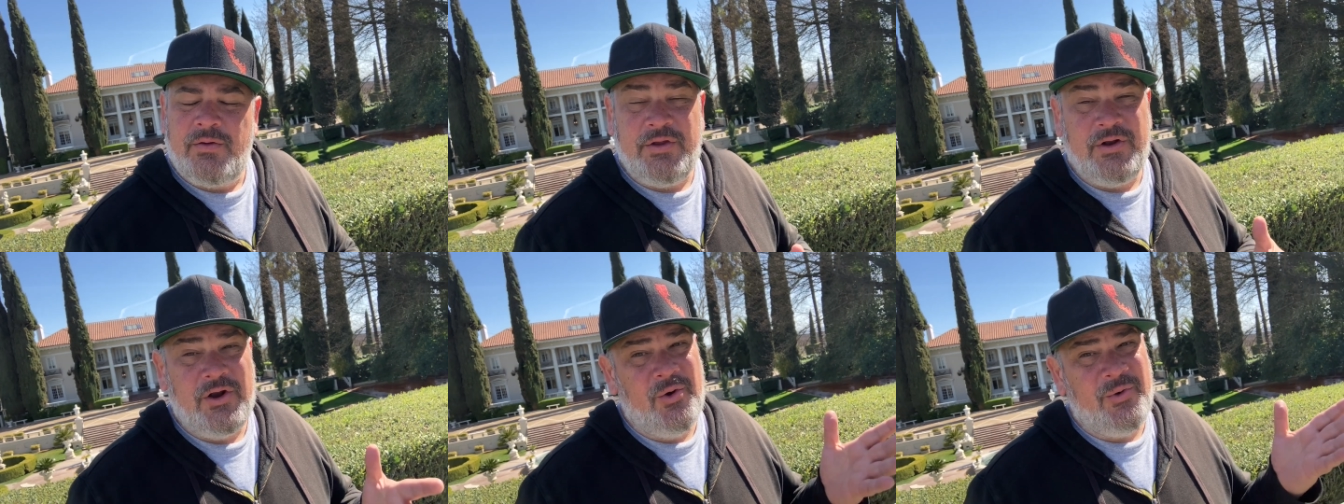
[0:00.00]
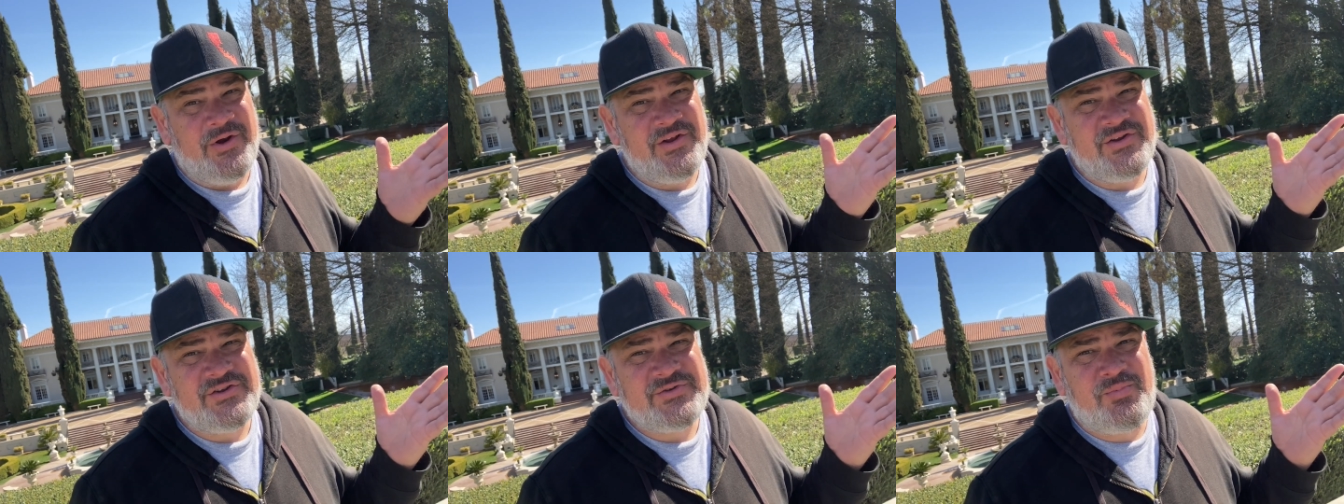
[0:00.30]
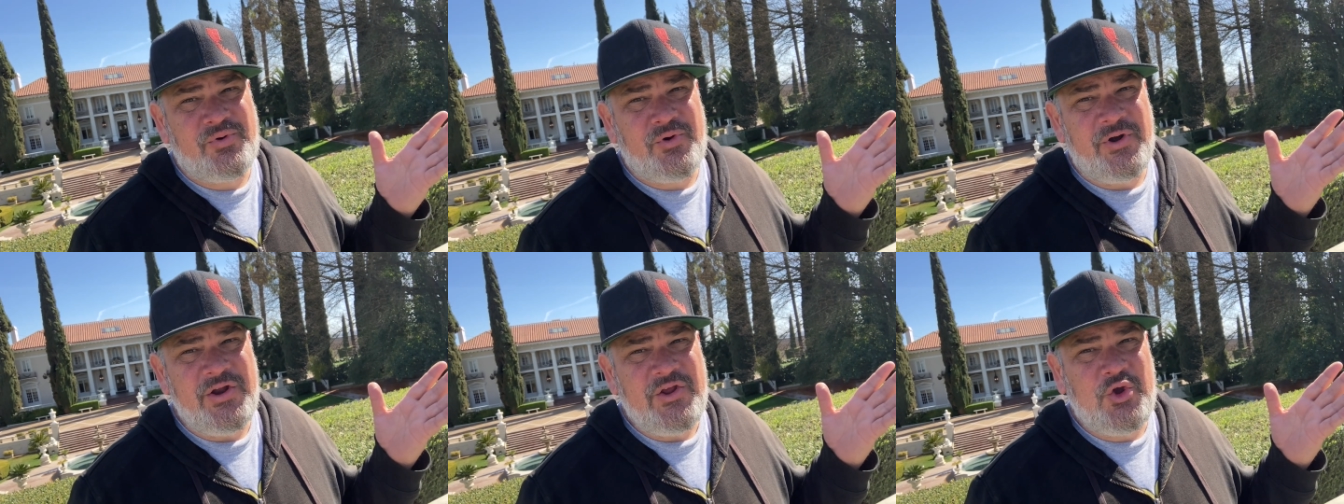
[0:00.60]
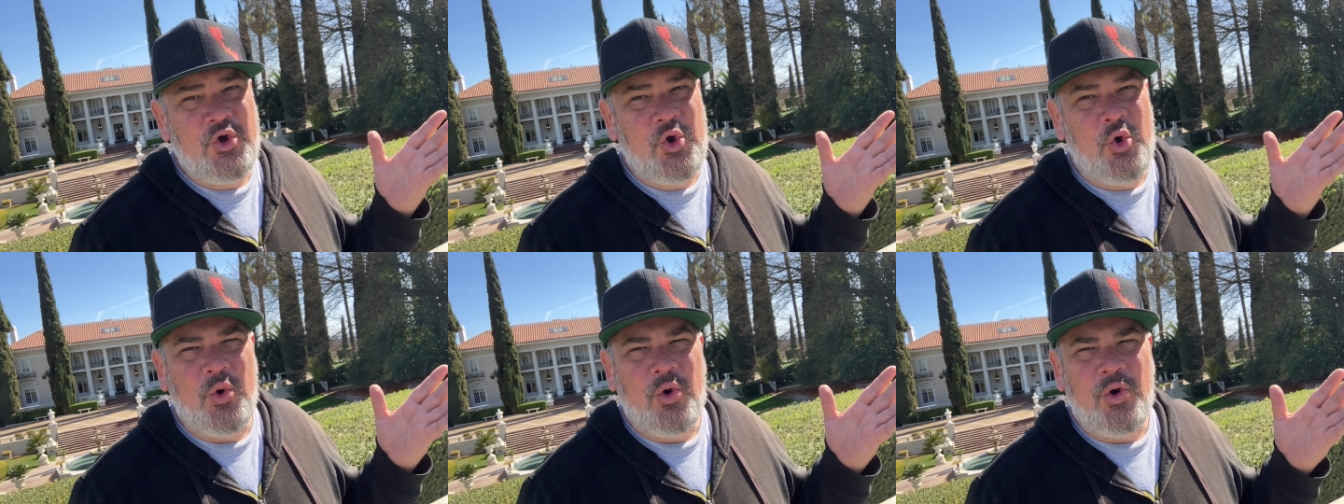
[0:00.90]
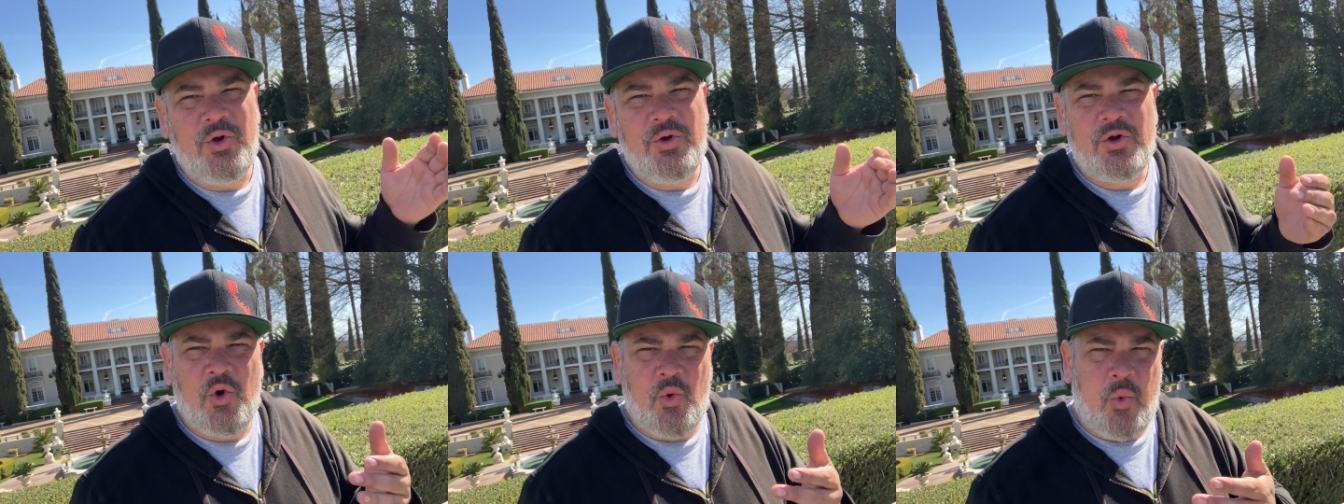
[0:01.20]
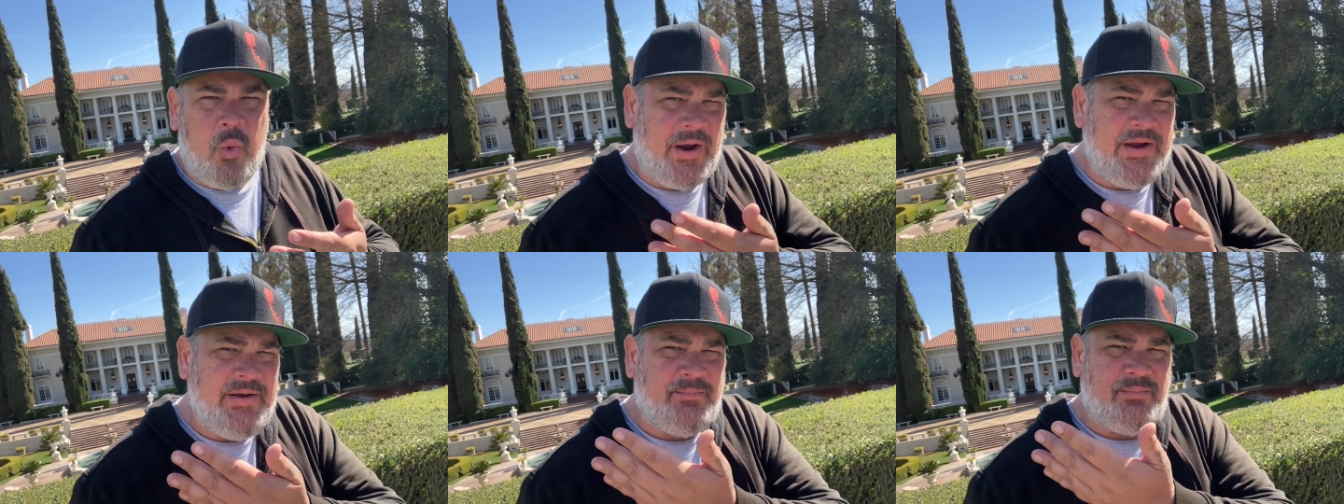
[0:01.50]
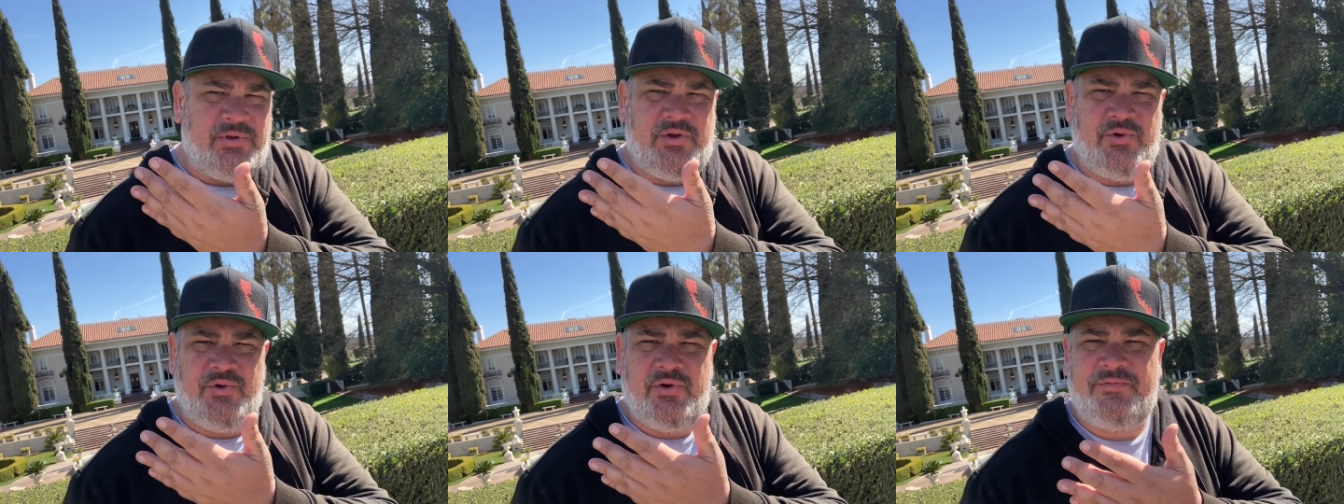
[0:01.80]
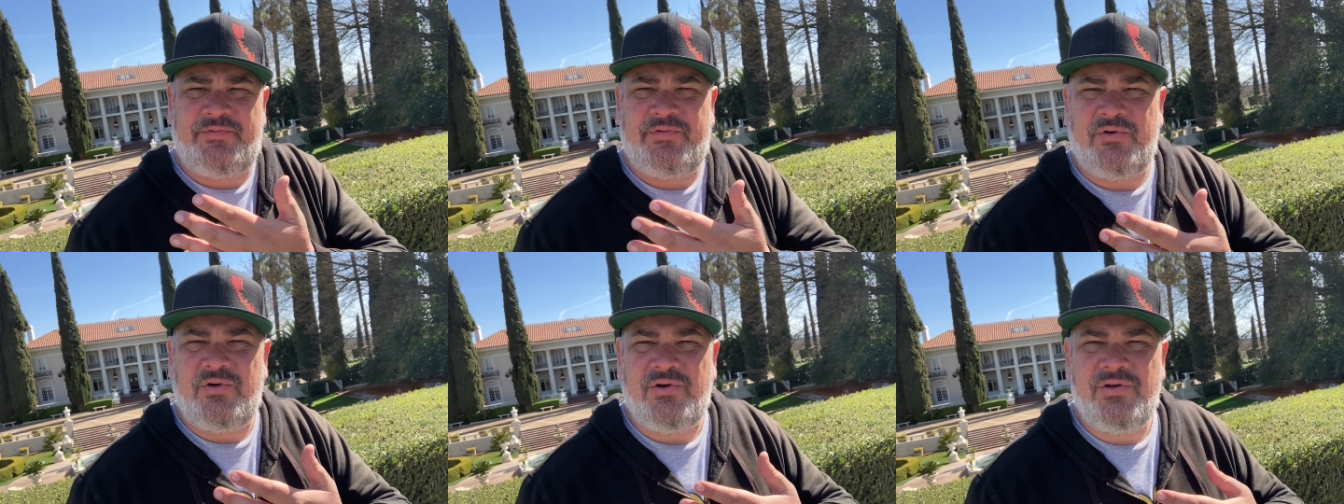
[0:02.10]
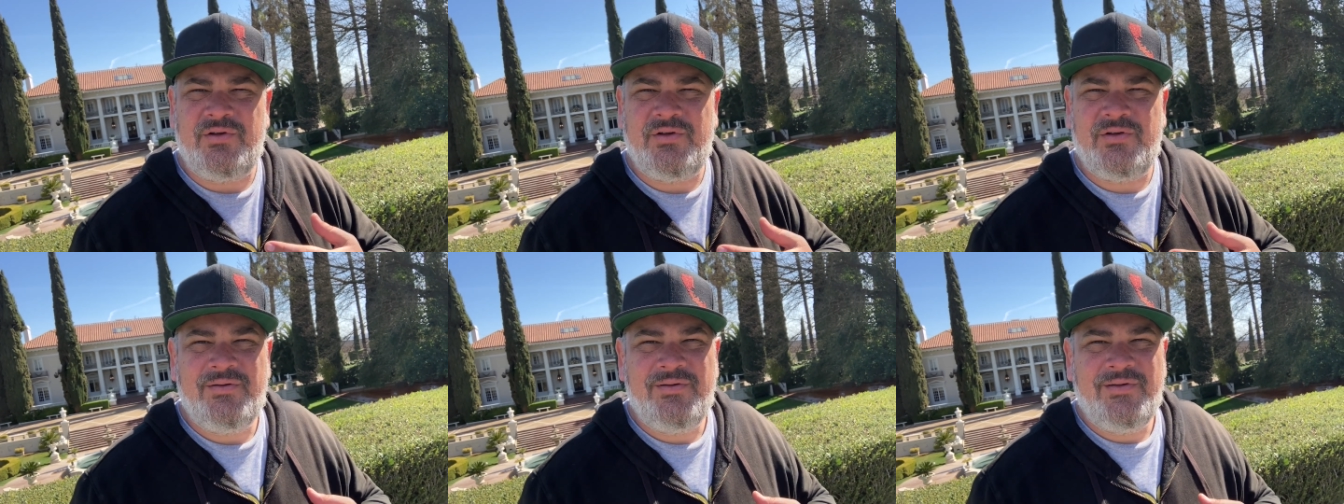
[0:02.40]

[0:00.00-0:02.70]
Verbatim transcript: You know, it is pretty cool, quite beautiful,